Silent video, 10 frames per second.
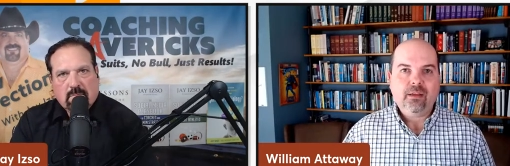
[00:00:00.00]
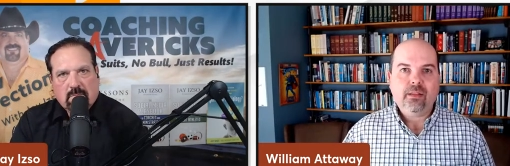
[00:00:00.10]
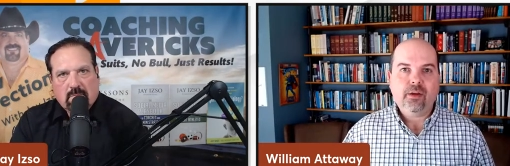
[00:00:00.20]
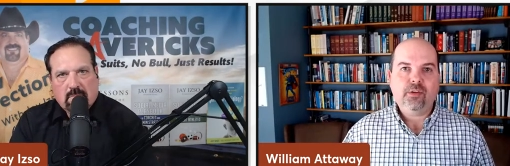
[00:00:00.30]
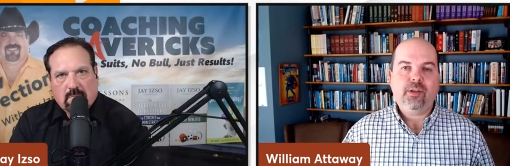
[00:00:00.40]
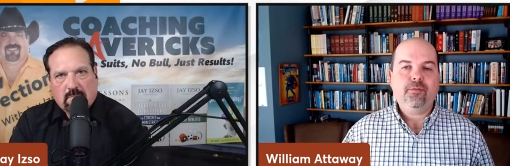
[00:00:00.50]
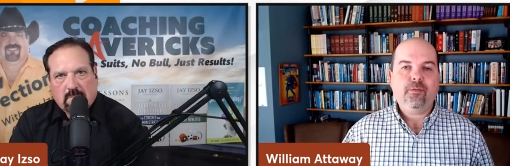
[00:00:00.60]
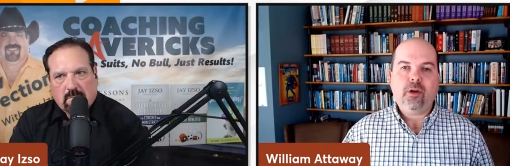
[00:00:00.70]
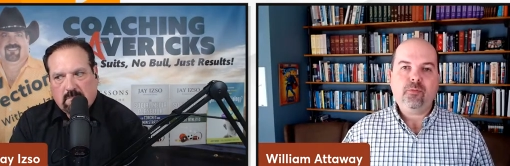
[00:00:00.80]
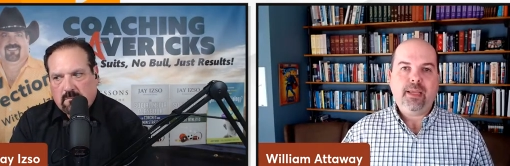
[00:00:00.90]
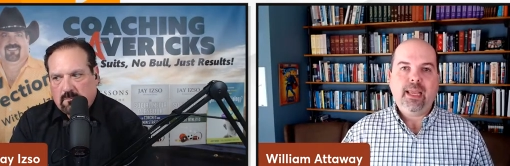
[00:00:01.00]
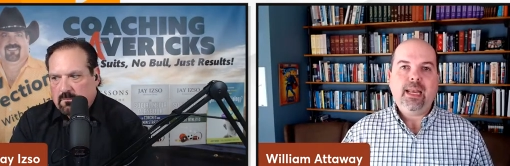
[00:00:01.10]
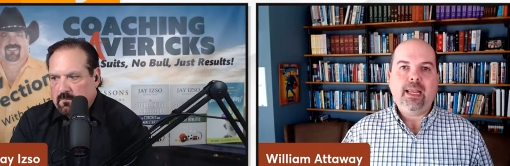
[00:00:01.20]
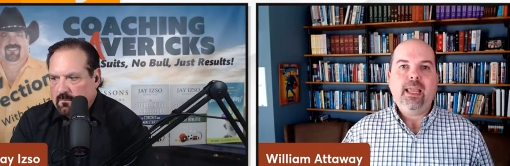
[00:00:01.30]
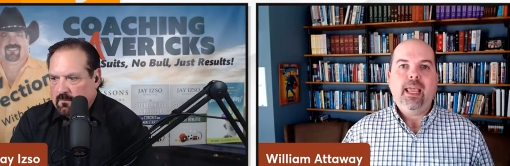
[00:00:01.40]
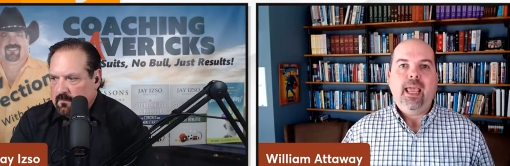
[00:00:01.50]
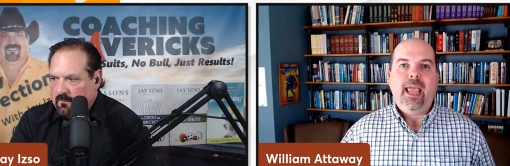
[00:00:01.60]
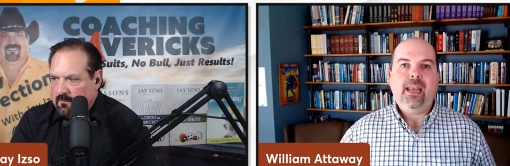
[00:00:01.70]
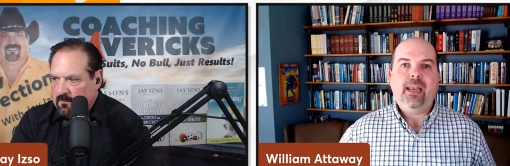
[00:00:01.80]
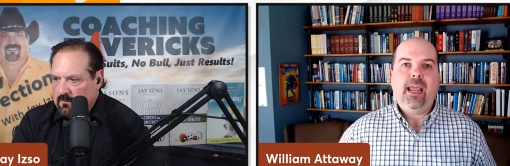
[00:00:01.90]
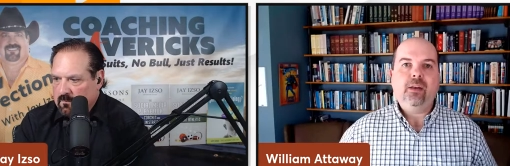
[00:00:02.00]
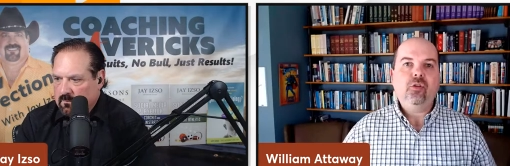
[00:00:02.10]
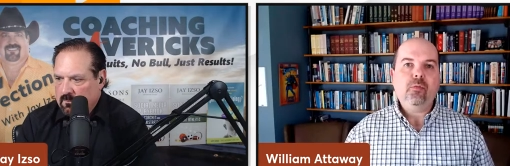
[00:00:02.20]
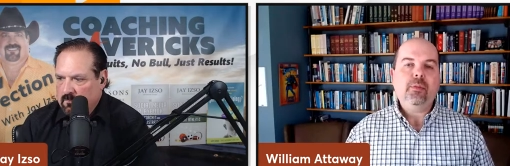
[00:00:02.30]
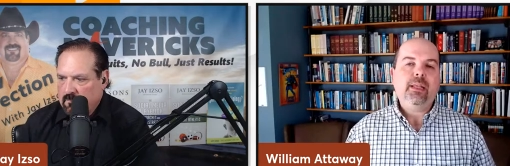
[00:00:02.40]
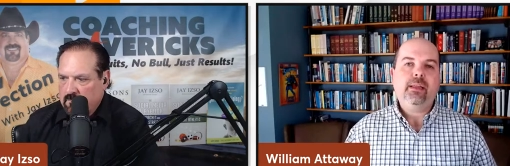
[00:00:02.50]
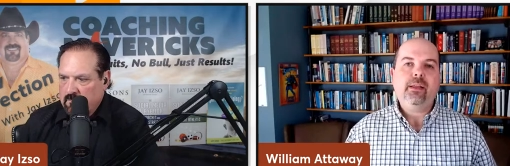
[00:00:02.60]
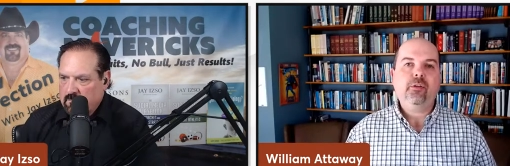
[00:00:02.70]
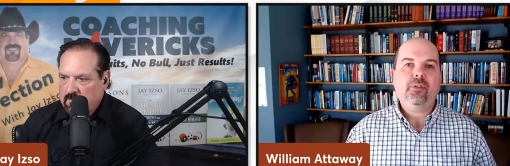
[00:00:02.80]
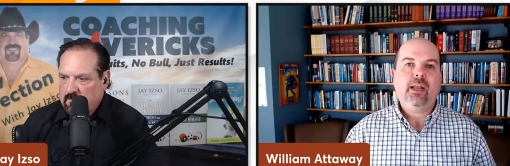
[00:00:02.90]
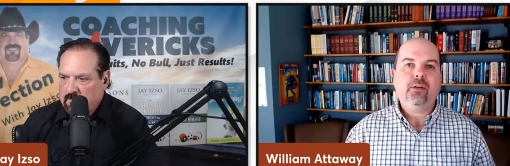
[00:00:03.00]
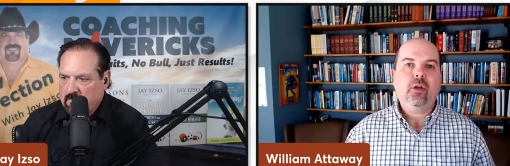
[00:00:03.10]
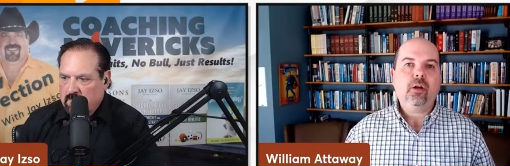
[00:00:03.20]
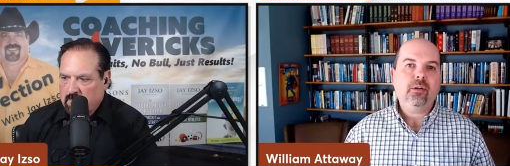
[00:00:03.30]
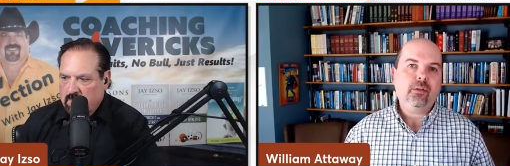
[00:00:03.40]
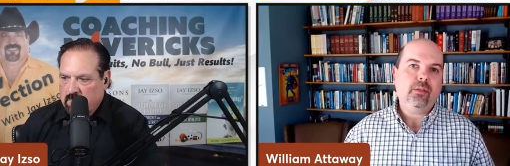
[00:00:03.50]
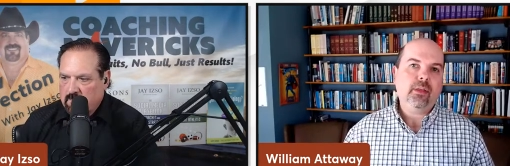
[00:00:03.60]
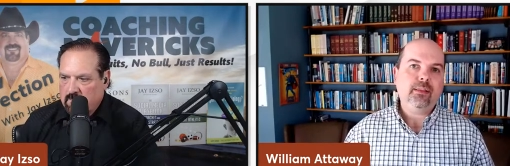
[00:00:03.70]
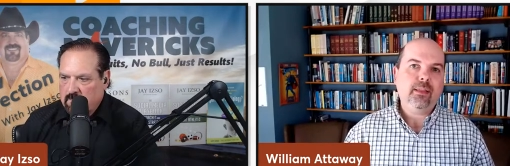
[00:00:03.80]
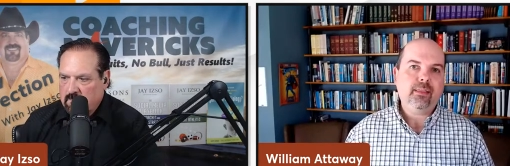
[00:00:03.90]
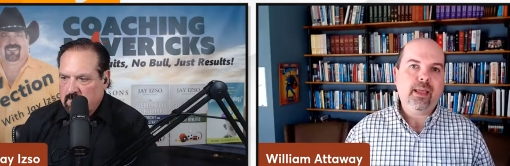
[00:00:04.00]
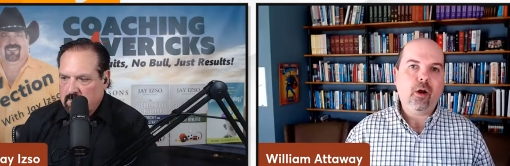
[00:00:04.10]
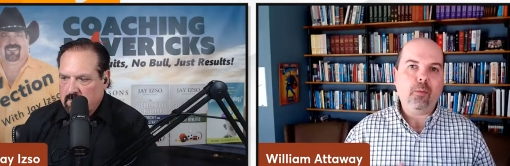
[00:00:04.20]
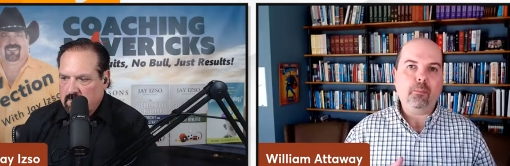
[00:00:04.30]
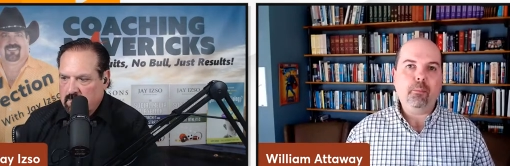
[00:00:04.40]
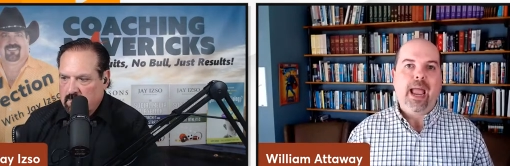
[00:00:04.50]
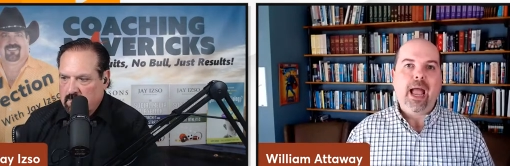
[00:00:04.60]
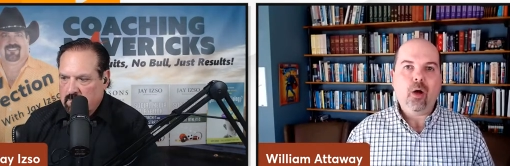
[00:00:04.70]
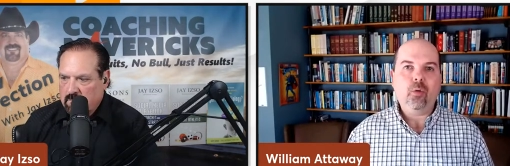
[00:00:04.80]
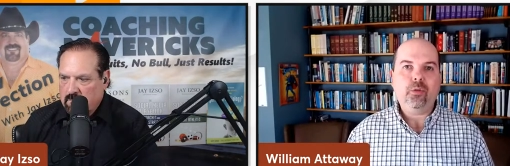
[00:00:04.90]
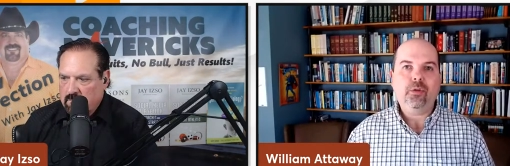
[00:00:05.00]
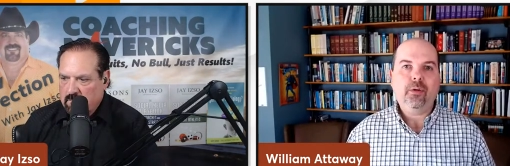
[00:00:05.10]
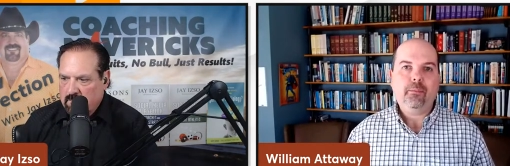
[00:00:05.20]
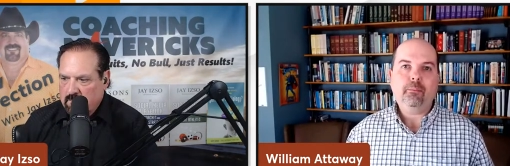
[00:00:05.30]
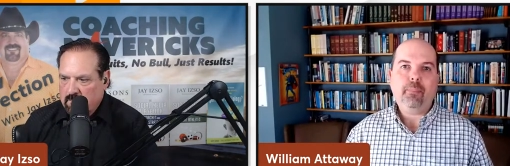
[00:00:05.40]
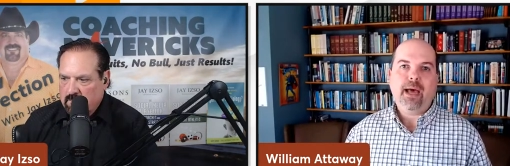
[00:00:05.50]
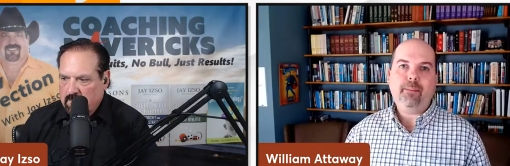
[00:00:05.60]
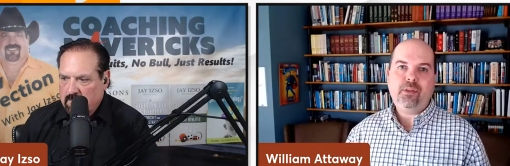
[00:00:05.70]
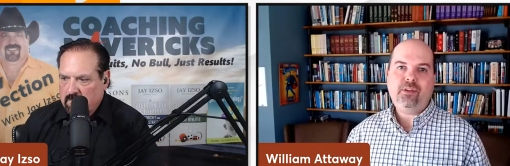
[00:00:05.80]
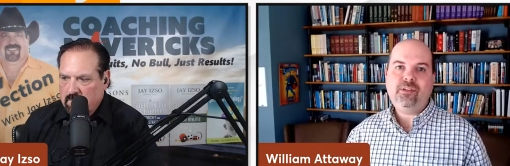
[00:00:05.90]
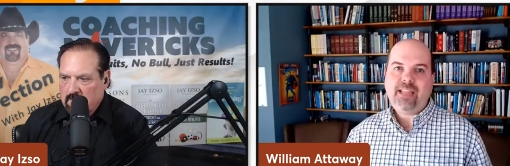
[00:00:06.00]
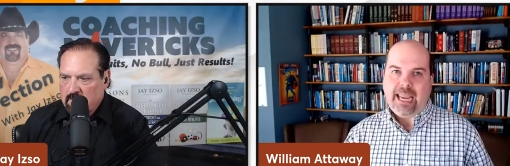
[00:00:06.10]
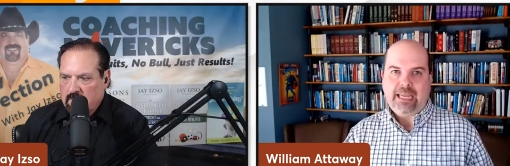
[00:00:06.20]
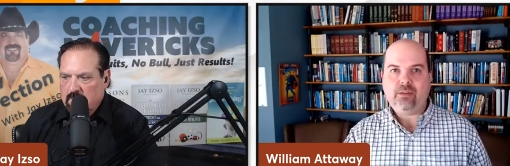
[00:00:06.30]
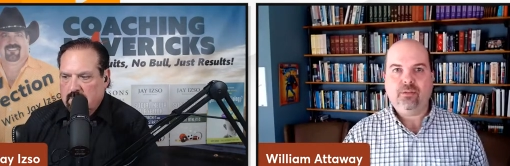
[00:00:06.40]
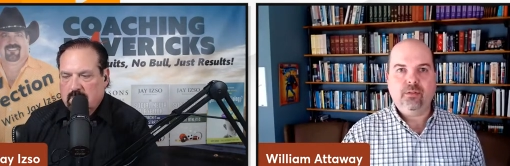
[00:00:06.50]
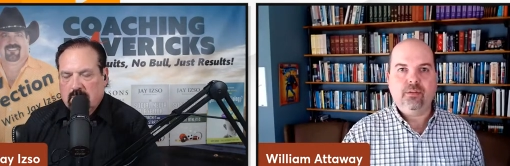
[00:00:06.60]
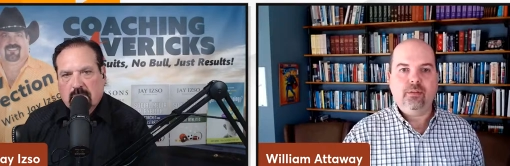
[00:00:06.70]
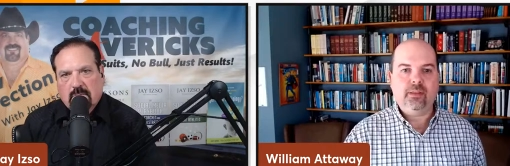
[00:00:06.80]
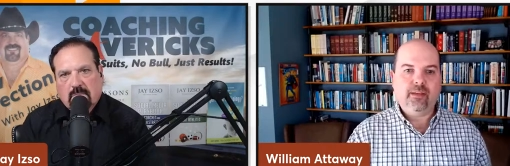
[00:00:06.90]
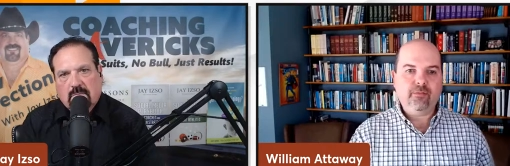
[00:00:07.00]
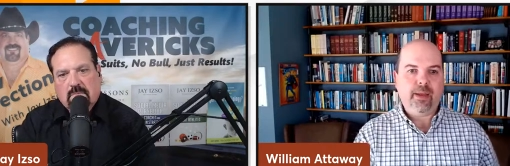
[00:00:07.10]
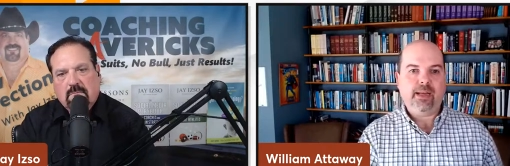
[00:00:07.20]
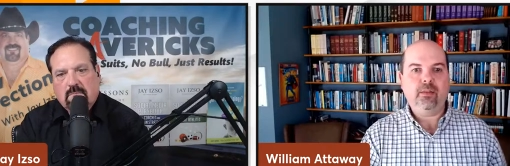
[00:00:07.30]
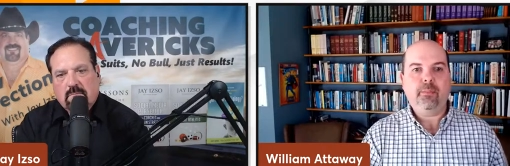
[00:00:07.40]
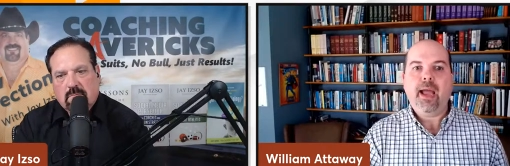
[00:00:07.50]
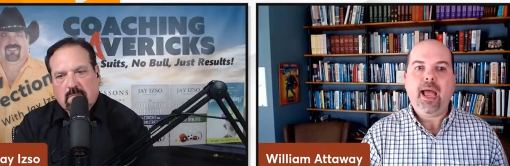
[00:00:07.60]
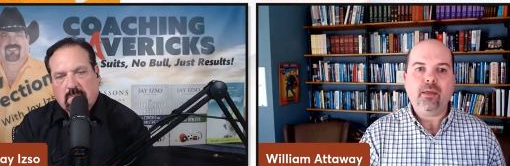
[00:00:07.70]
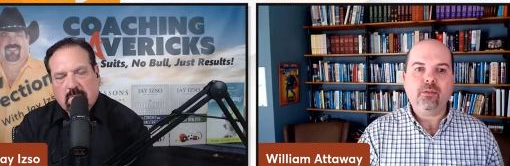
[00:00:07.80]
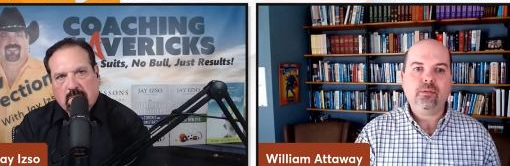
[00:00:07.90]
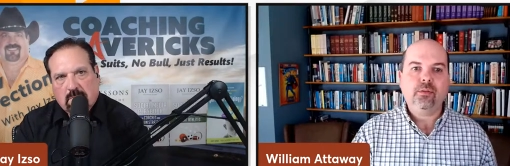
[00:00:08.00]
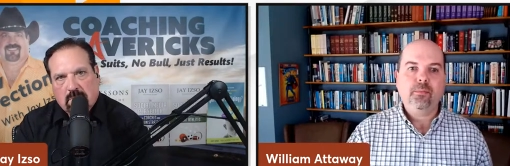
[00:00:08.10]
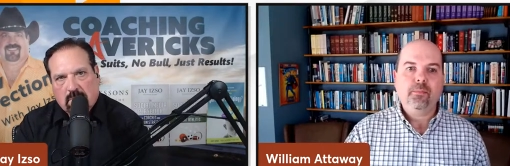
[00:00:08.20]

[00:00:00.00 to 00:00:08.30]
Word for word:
Speaker 1: There is a fresh beginning. And and too many leaders that I talk to think that they are bound by mistakes that they've made in the past.